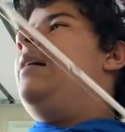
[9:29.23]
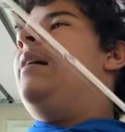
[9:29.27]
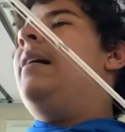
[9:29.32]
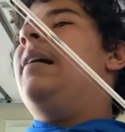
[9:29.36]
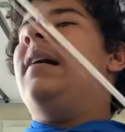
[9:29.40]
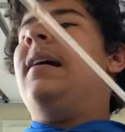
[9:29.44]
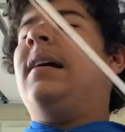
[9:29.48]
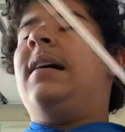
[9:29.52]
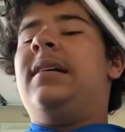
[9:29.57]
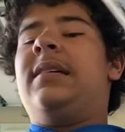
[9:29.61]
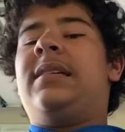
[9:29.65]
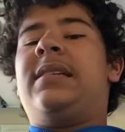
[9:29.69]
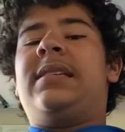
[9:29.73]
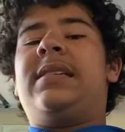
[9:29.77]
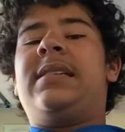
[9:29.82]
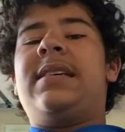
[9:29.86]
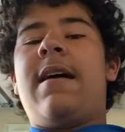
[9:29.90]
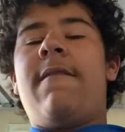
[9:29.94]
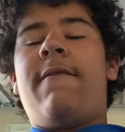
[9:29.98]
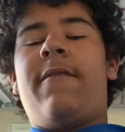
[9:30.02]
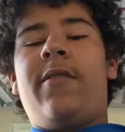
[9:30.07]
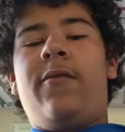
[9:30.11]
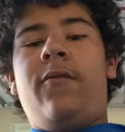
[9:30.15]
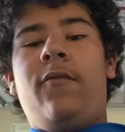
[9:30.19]
a
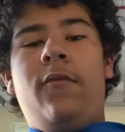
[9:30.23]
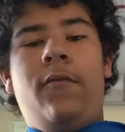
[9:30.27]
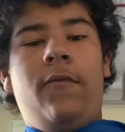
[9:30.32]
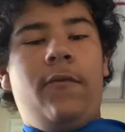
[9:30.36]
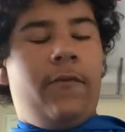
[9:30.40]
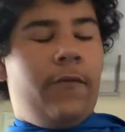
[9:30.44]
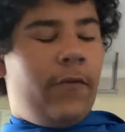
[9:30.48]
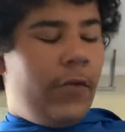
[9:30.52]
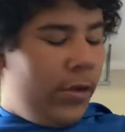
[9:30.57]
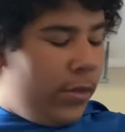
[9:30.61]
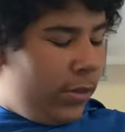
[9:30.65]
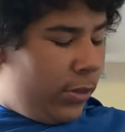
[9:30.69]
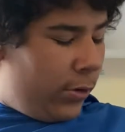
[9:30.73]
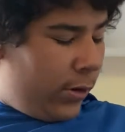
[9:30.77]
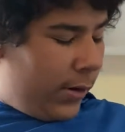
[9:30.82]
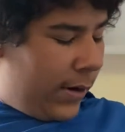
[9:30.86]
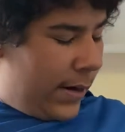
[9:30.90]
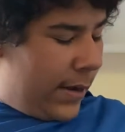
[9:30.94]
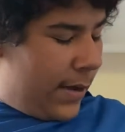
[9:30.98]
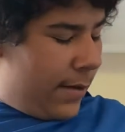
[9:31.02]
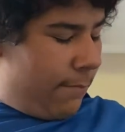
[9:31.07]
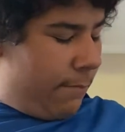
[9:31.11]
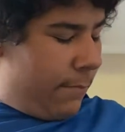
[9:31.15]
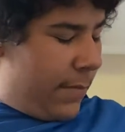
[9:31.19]

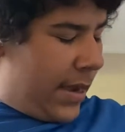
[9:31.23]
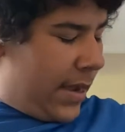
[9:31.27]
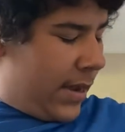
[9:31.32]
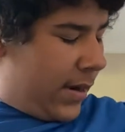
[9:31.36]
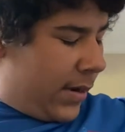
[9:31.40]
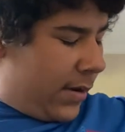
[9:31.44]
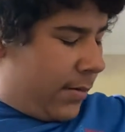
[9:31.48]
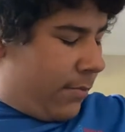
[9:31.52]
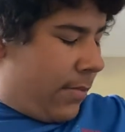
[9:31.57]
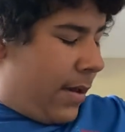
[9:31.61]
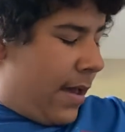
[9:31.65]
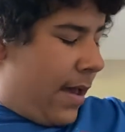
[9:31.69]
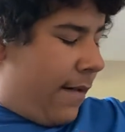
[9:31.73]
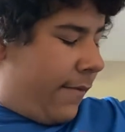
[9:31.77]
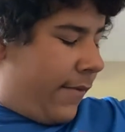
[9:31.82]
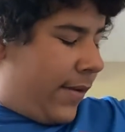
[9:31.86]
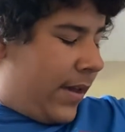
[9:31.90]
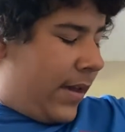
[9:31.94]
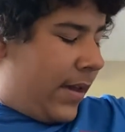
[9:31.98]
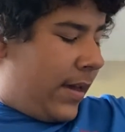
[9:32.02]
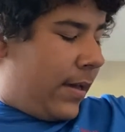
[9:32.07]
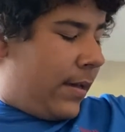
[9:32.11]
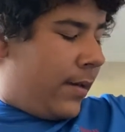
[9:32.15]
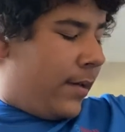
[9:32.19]
7'3" medium heavy,